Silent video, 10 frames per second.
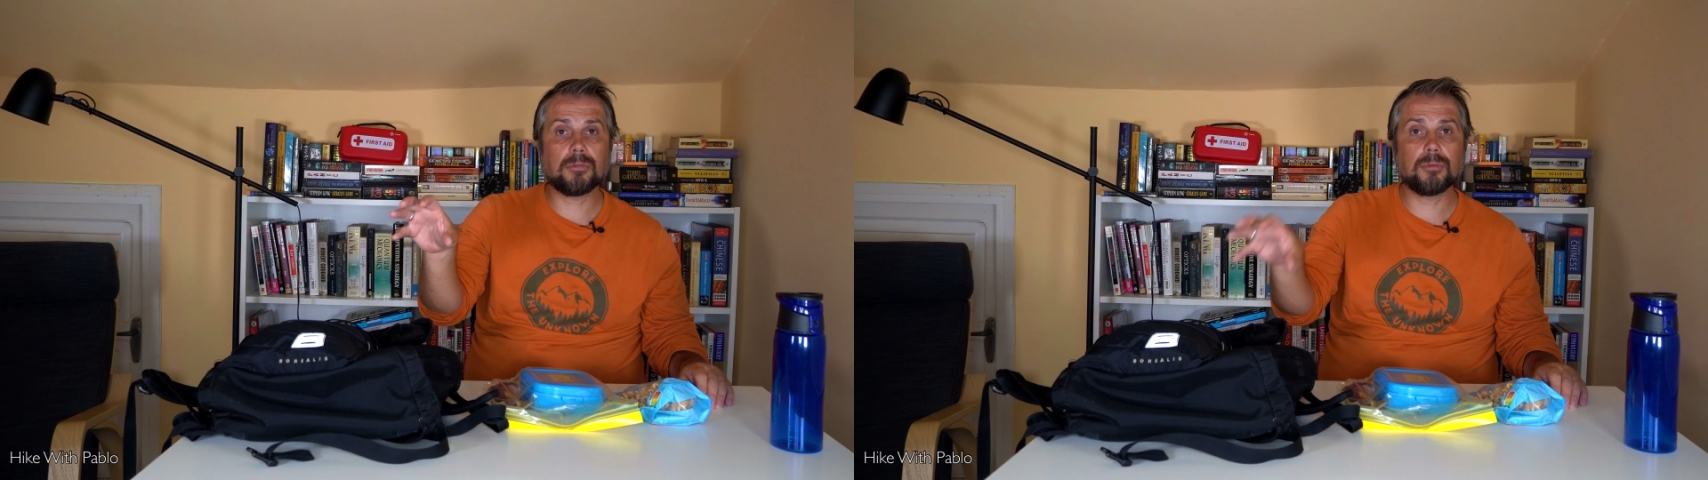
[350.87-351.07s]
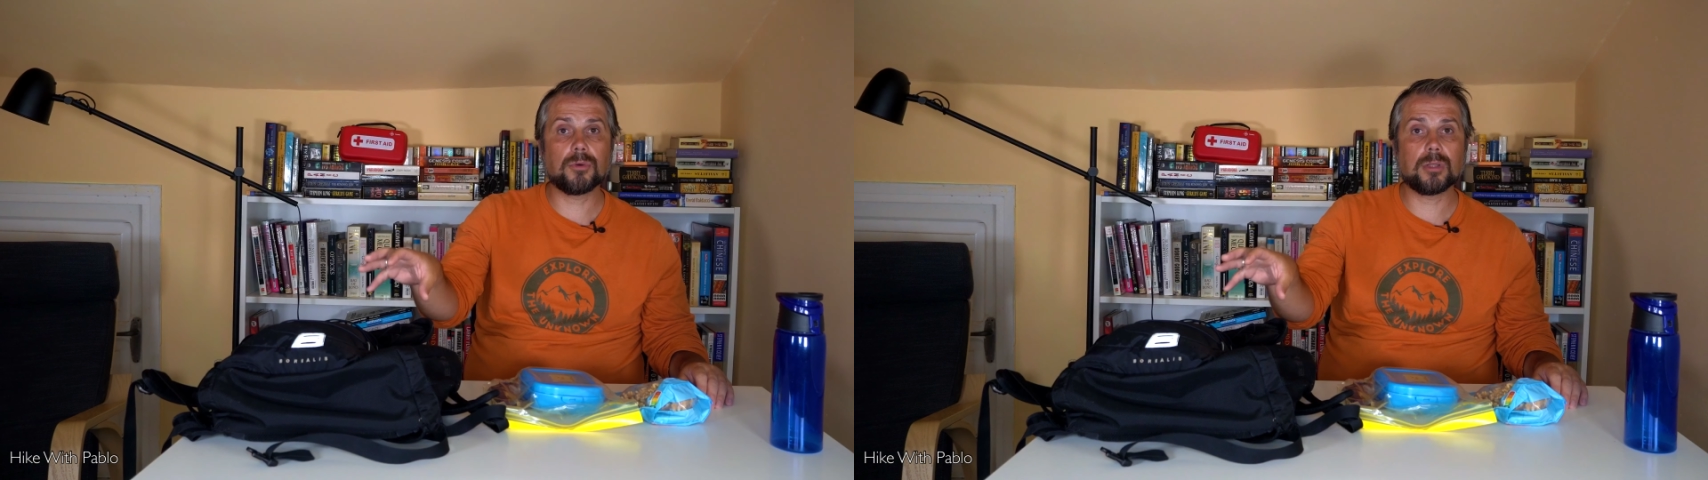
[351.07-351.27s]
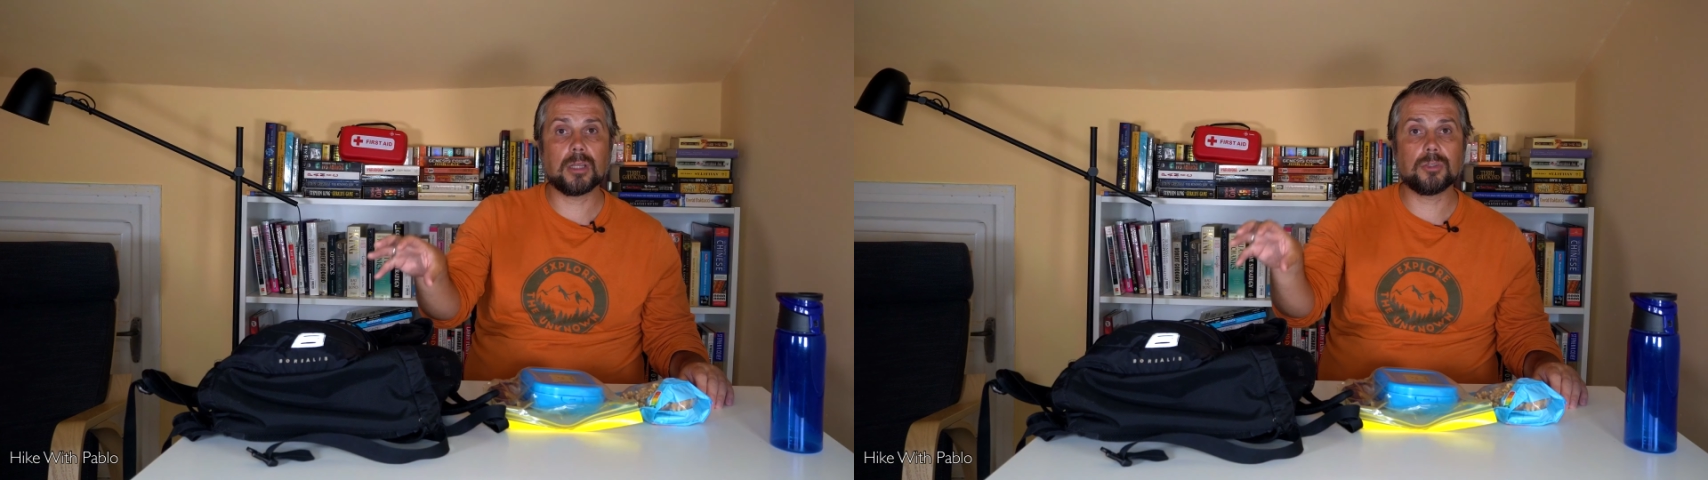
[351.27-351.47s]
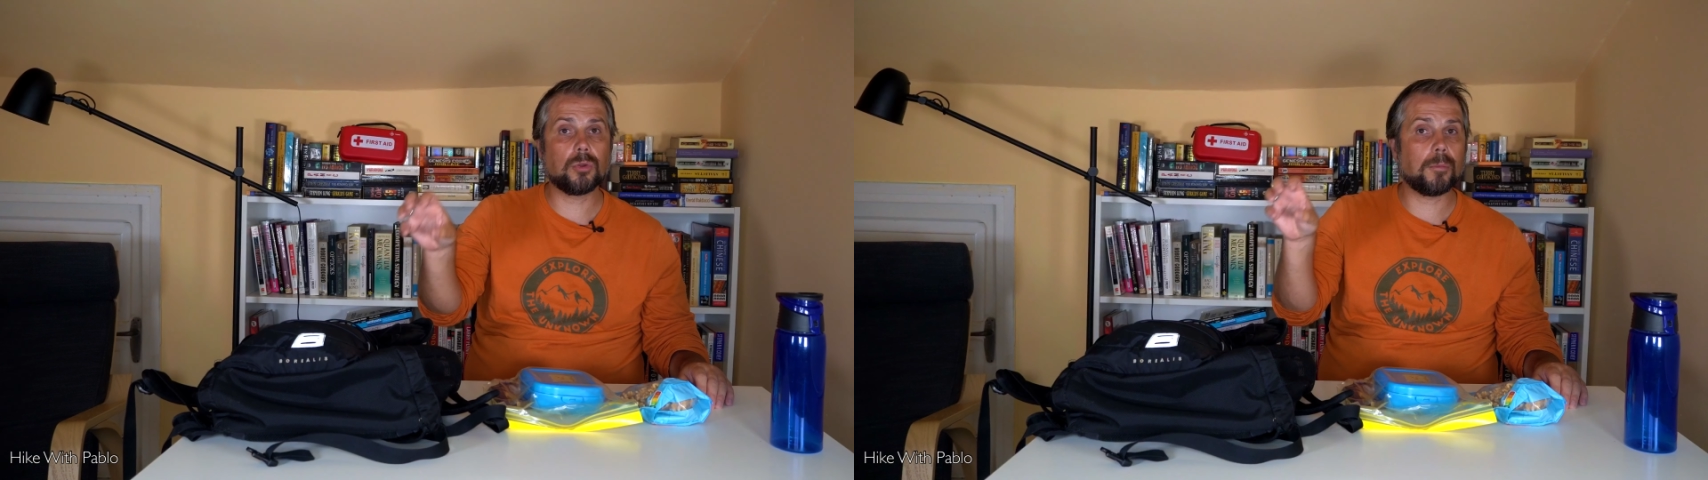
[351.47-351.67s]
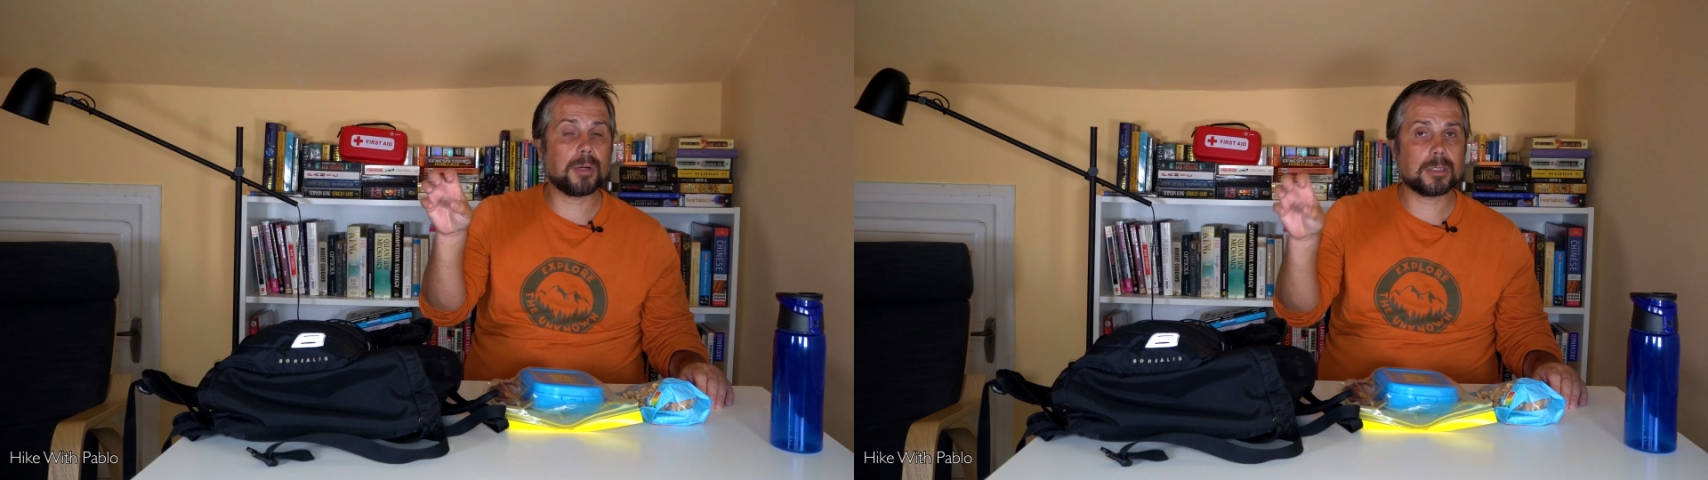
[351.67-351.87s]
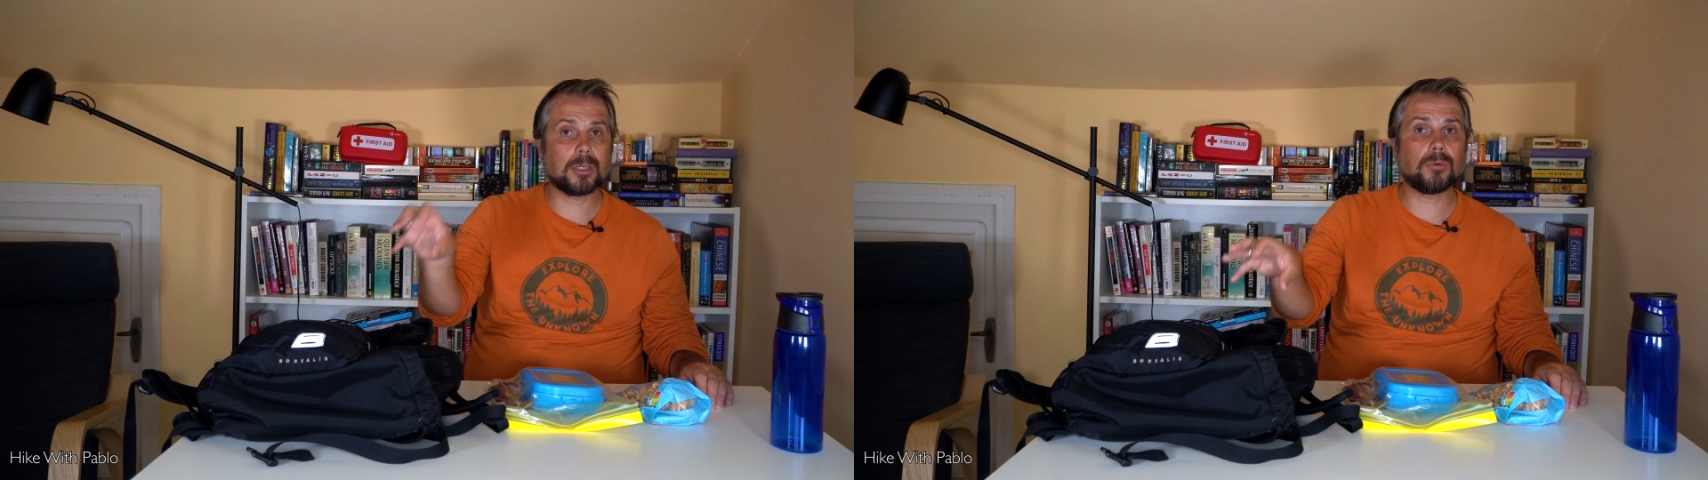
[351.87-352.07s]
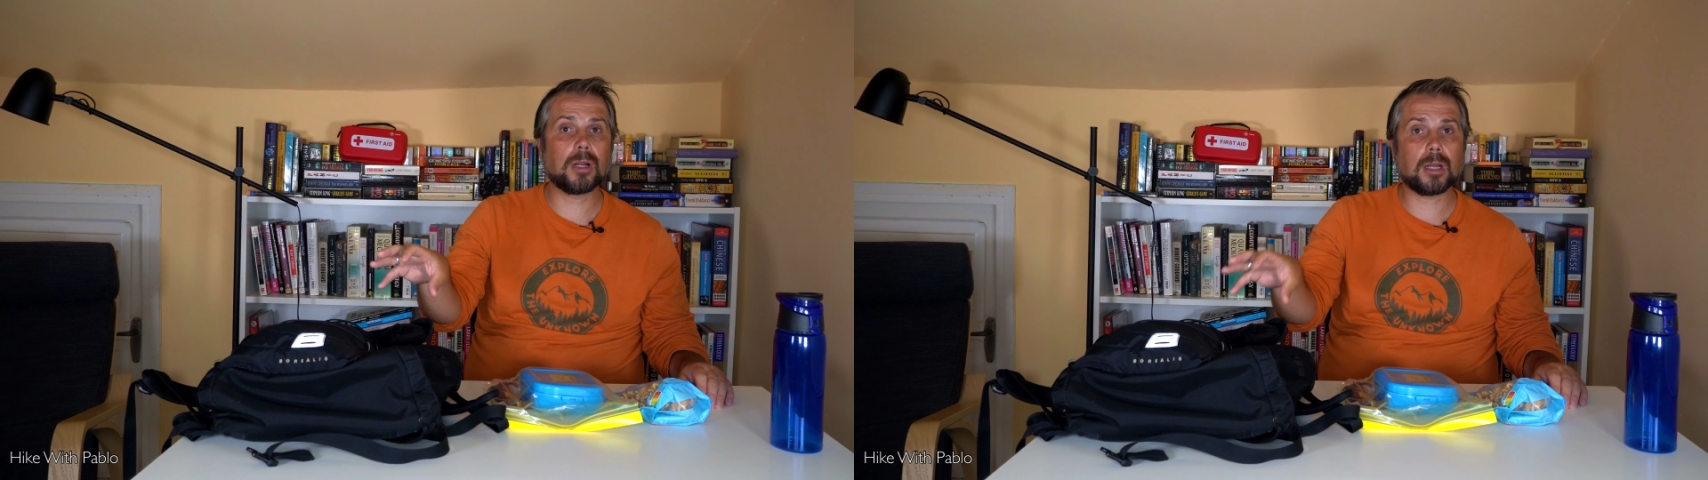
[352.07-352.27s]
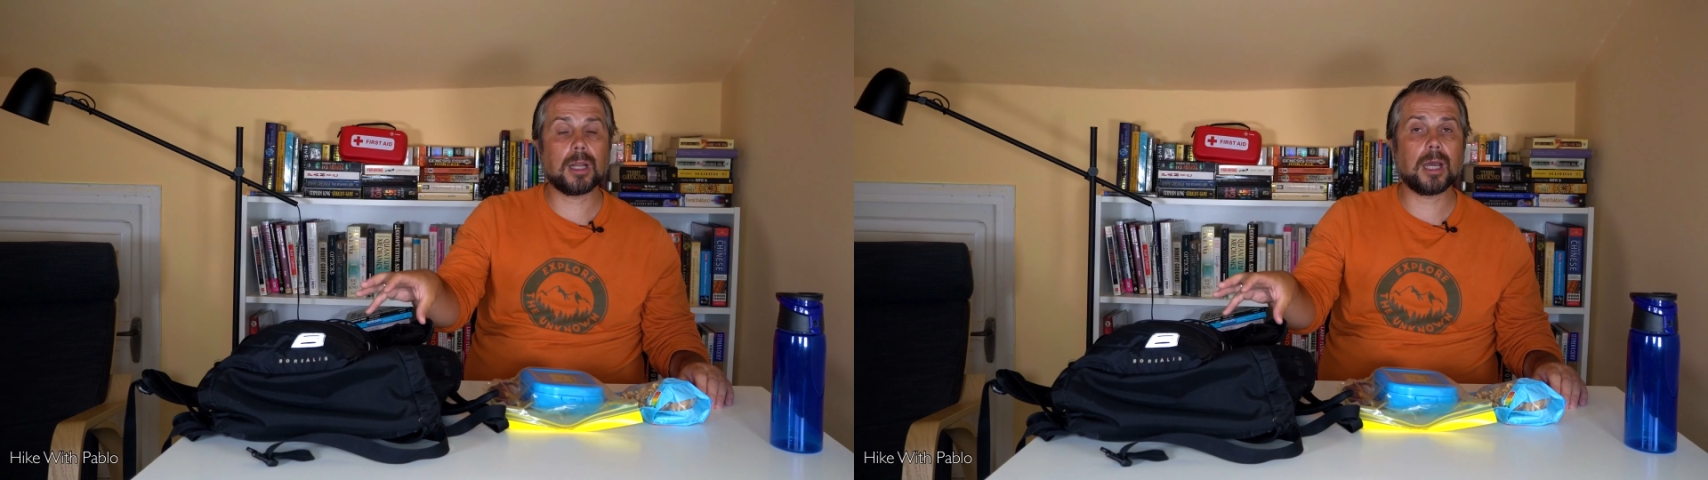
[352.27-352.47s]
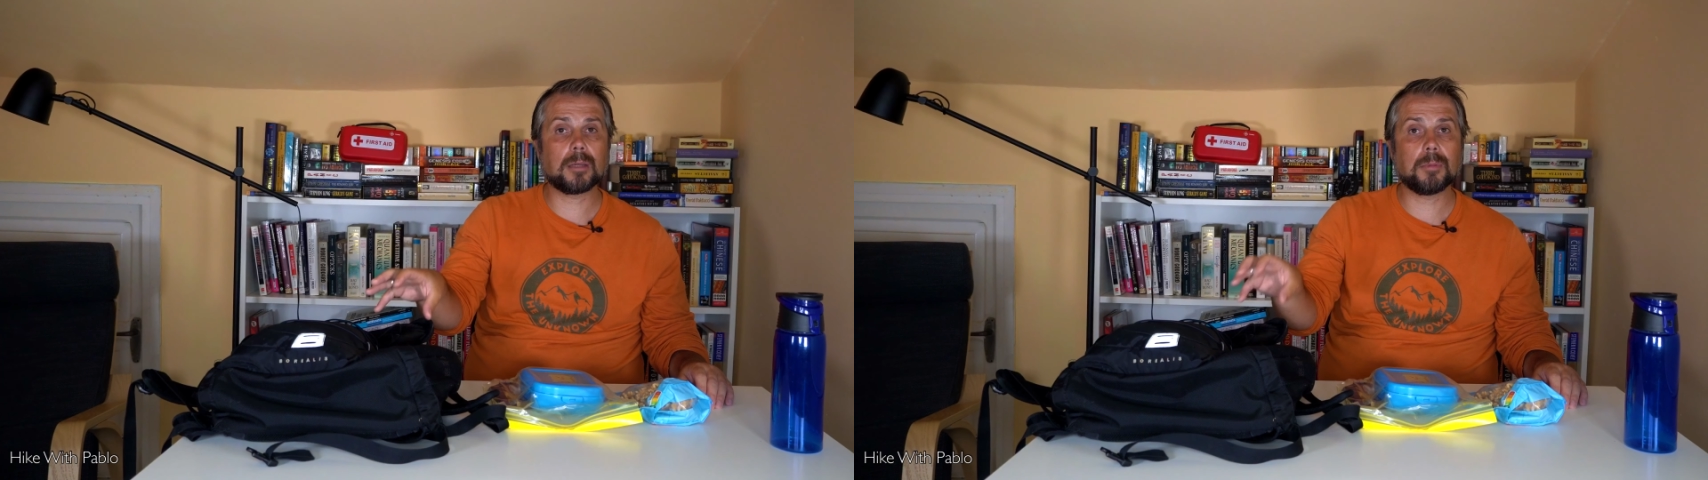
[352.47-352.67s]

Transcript: food that you don't particularly like